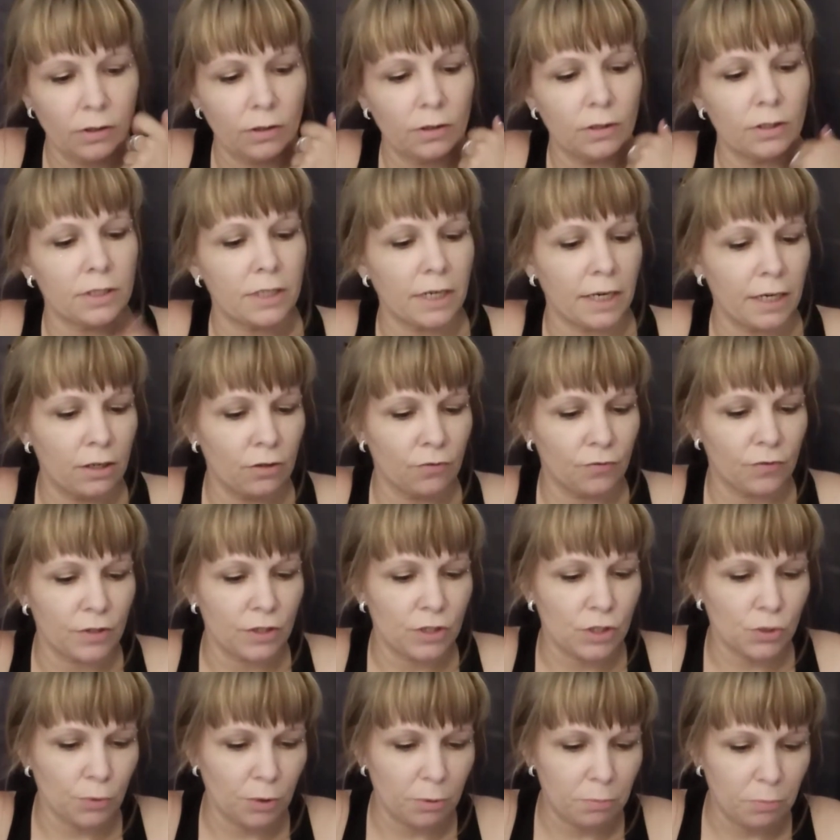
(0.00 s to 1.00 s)
The date of
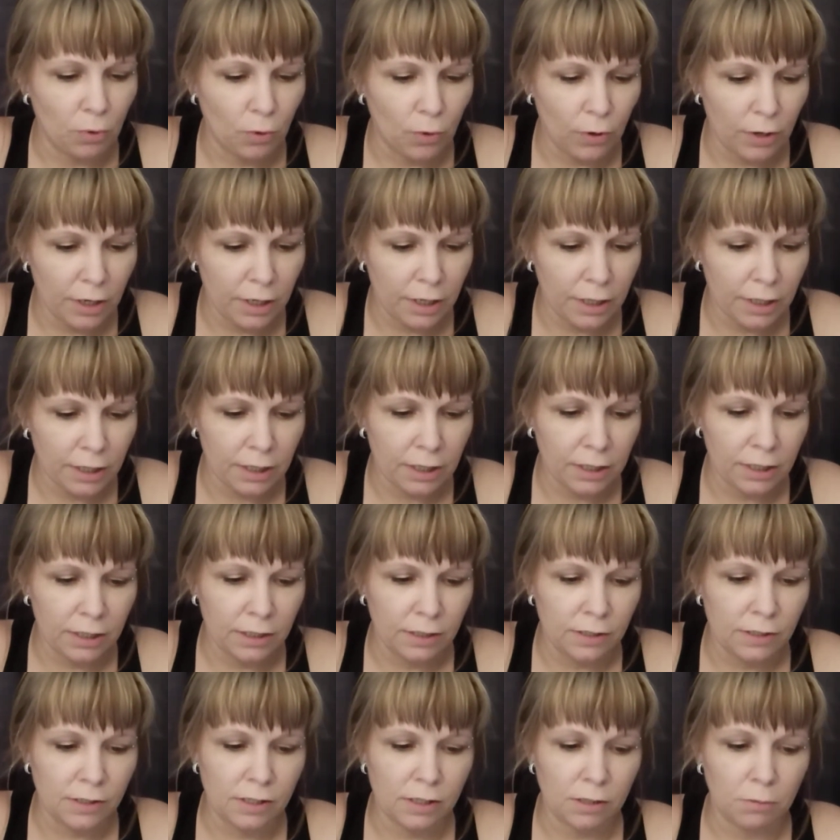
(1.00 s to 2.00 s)
this report
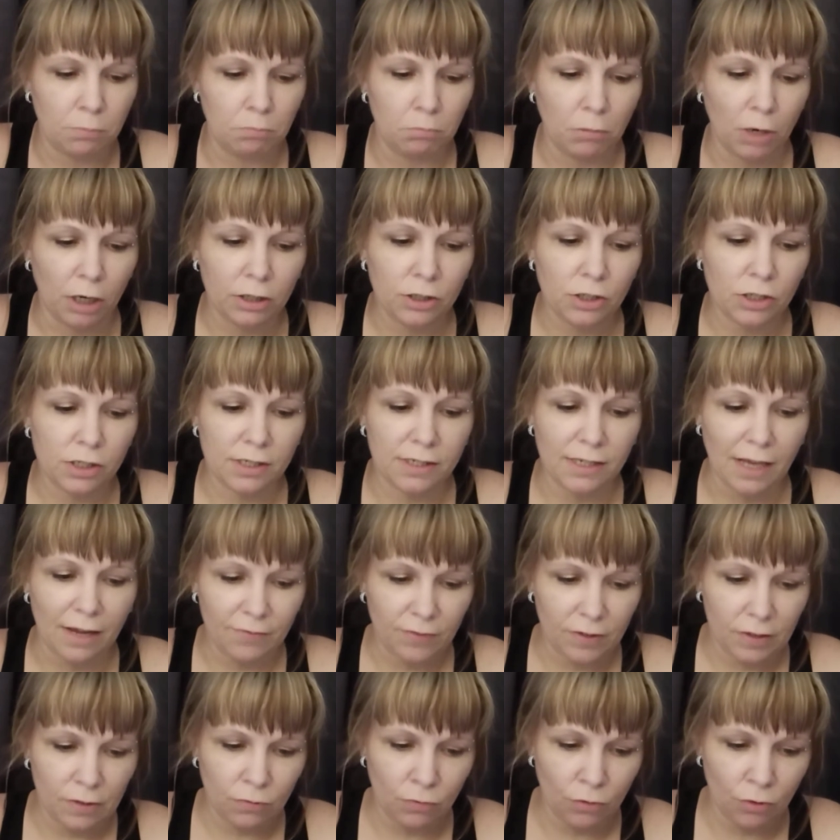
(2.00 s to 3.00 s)
is March
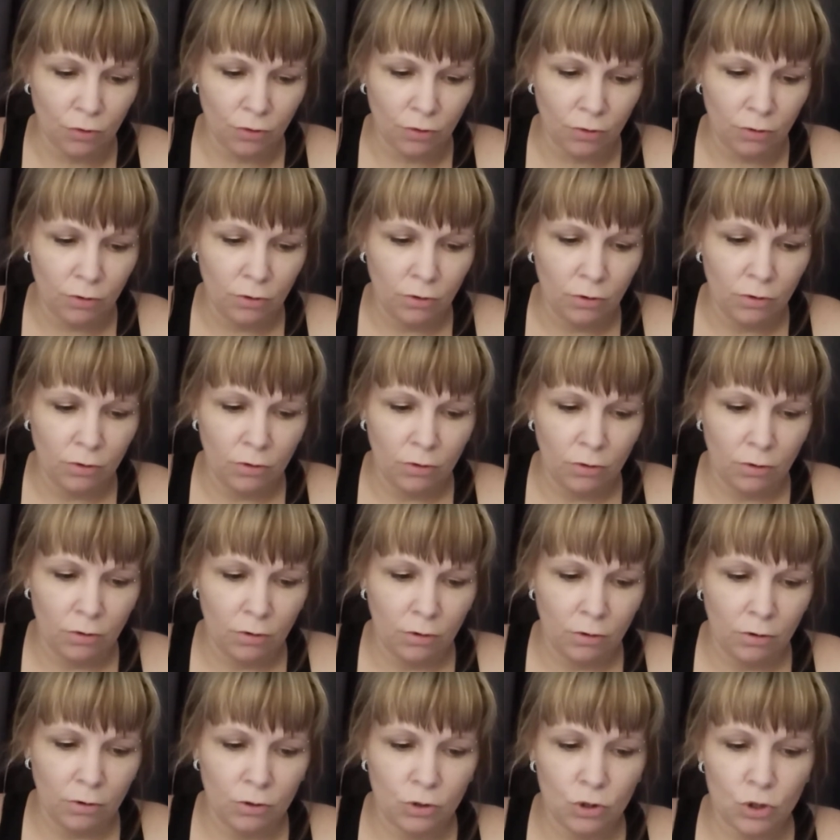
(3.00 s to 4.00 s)
7th,
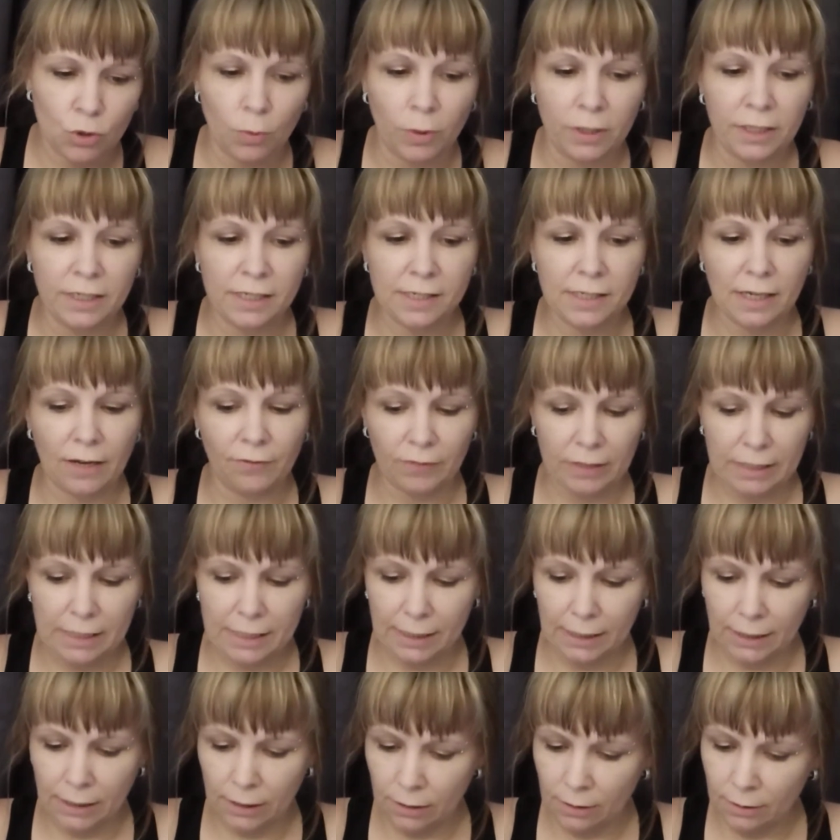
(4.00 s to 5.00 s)

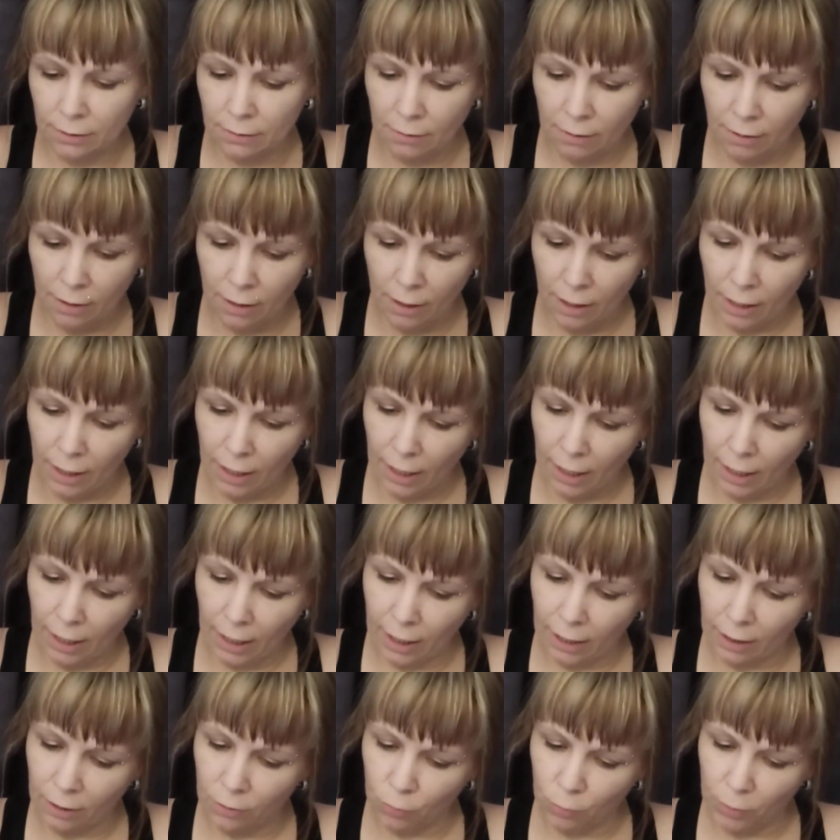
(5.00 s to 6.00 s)
2017,
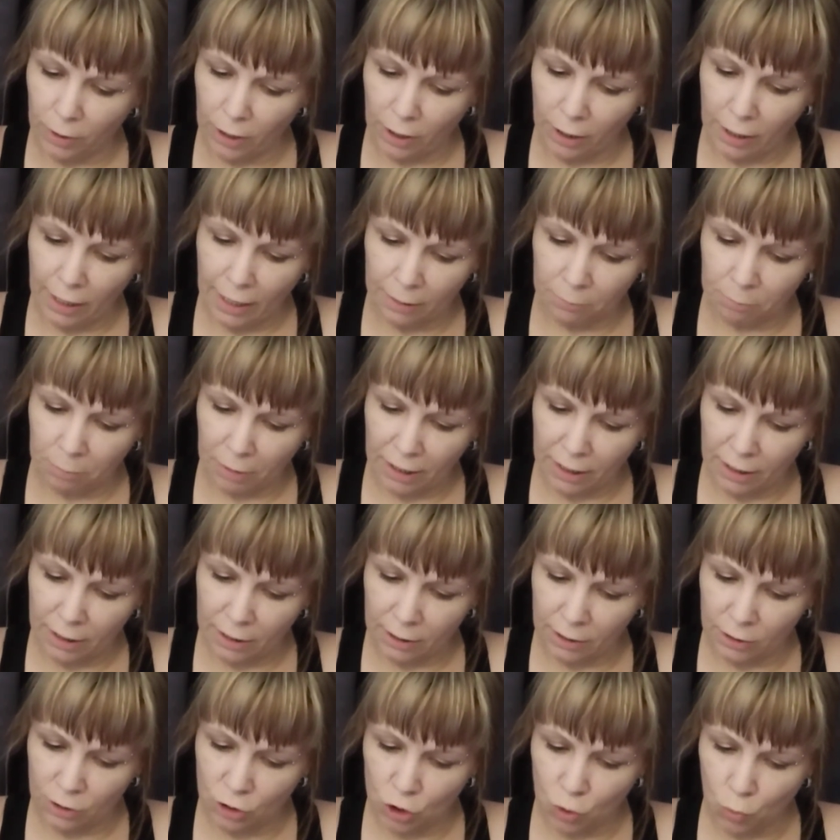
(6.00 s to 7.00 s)
and we are on
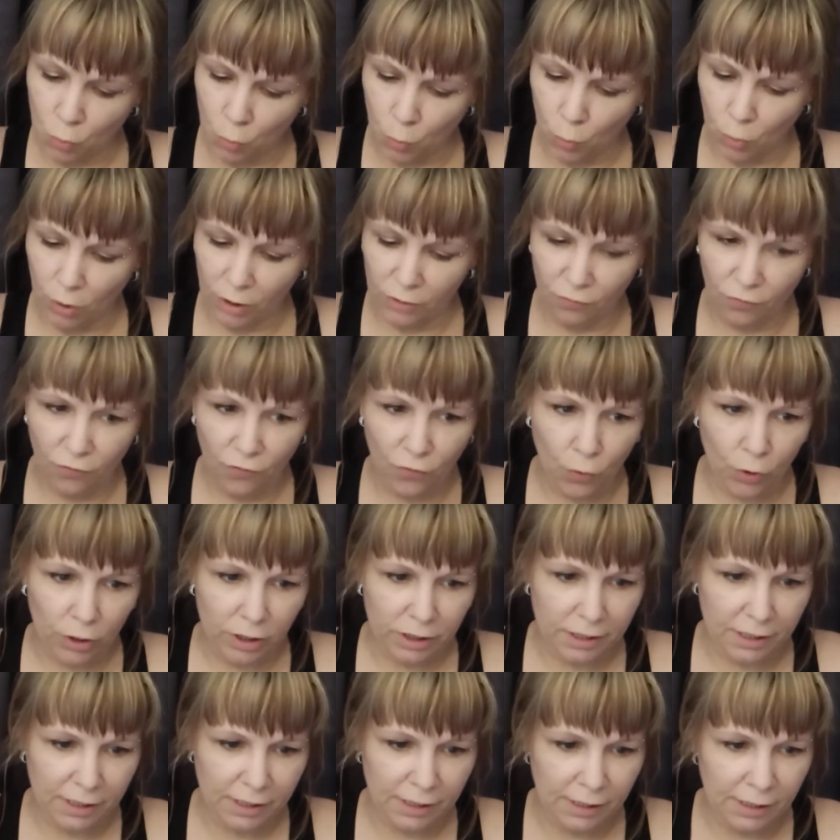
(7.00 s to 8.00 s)
page
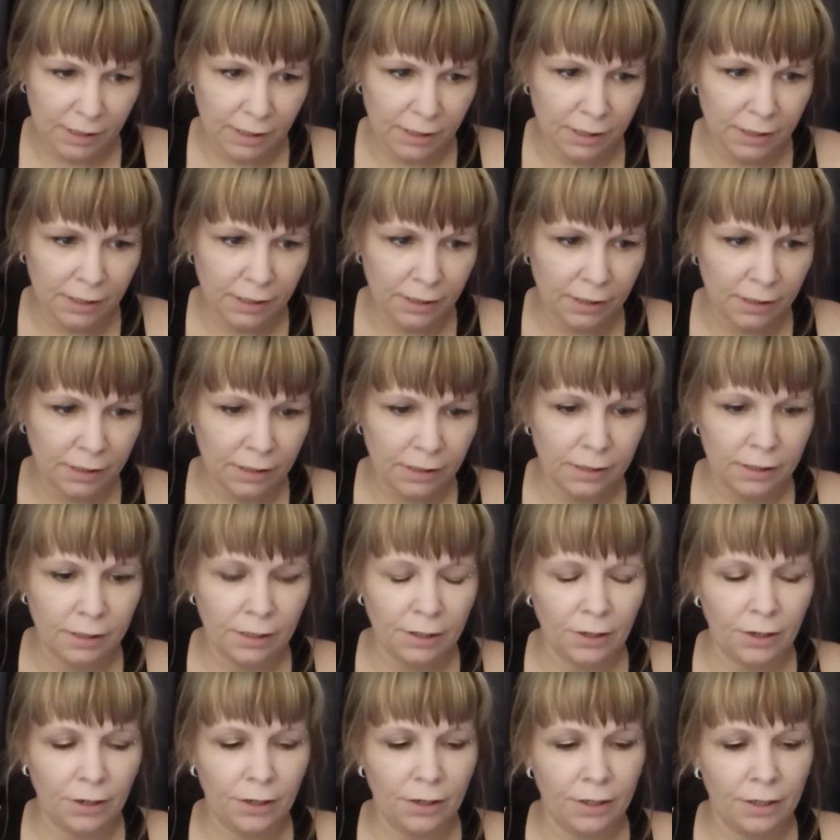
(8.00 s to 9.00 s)
114
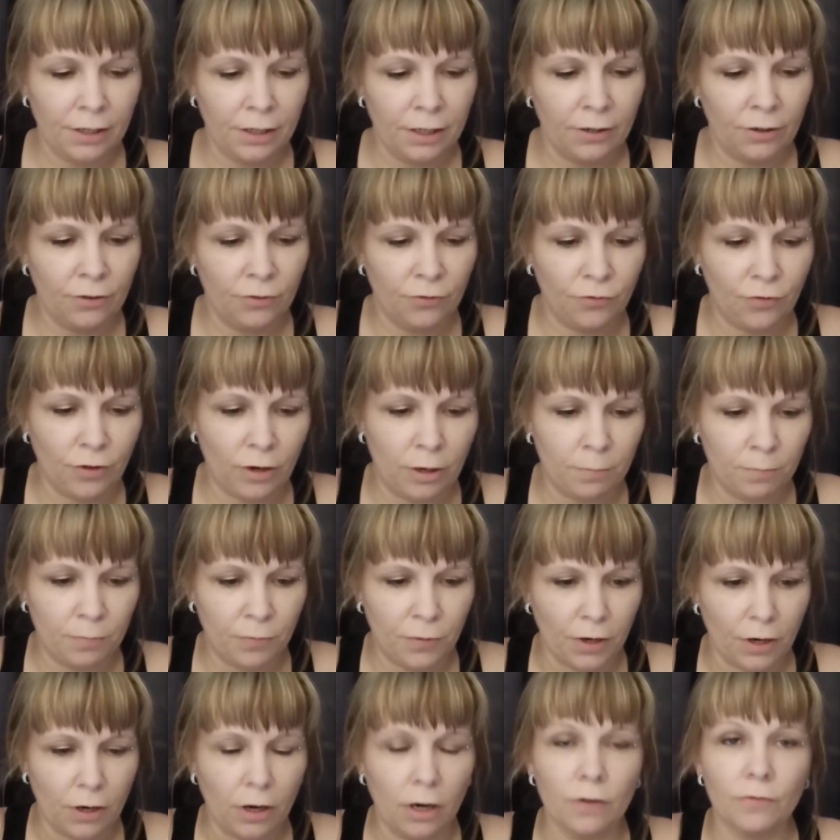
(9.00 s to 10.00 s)
from
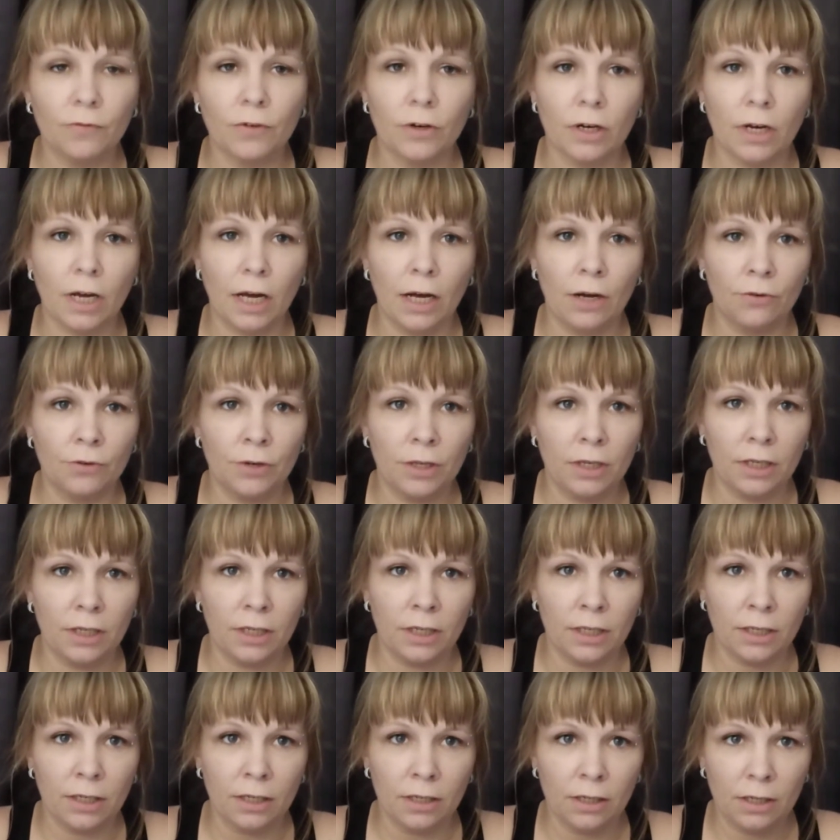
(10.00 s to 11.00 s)
the Carver
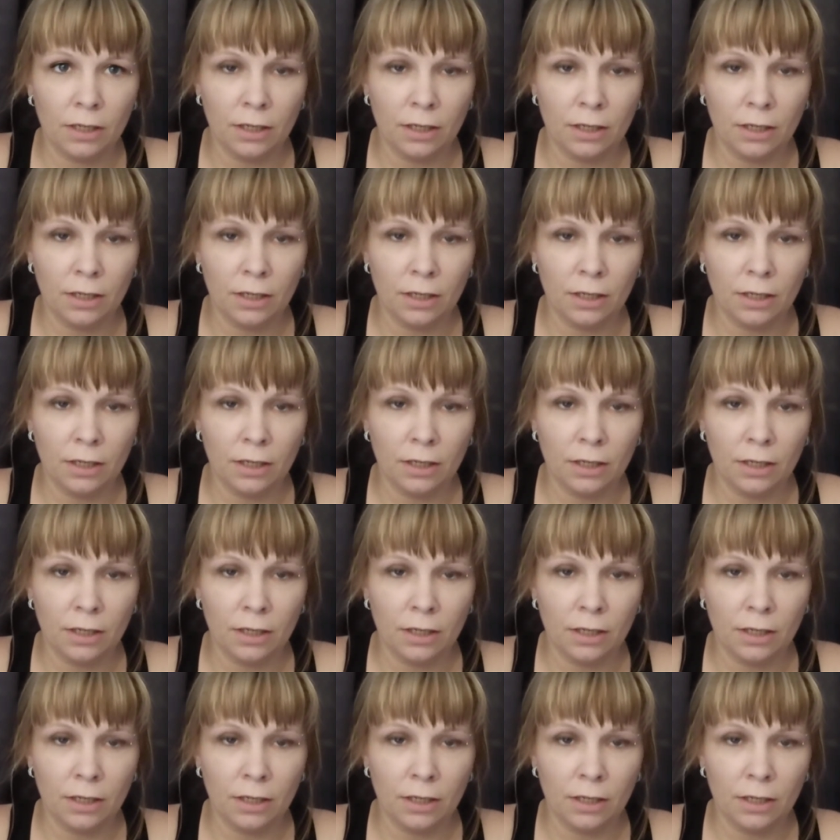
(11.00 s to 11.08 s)
County